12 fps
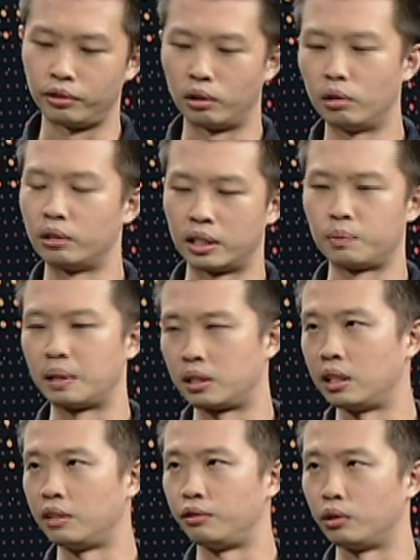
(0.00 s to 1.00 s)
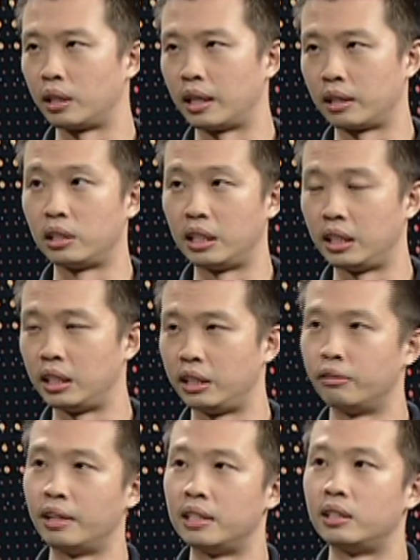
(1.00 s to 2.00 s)
loan, especially if you can actually
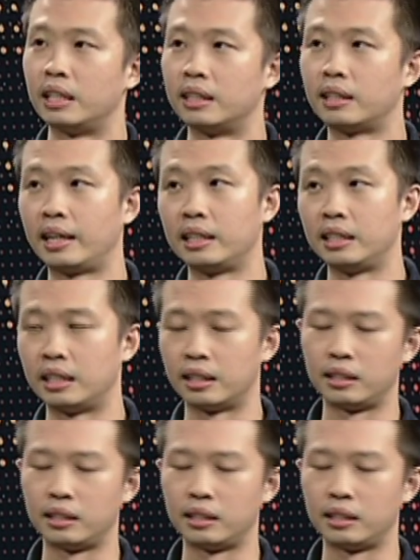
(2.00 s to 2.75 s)
erase it entirely.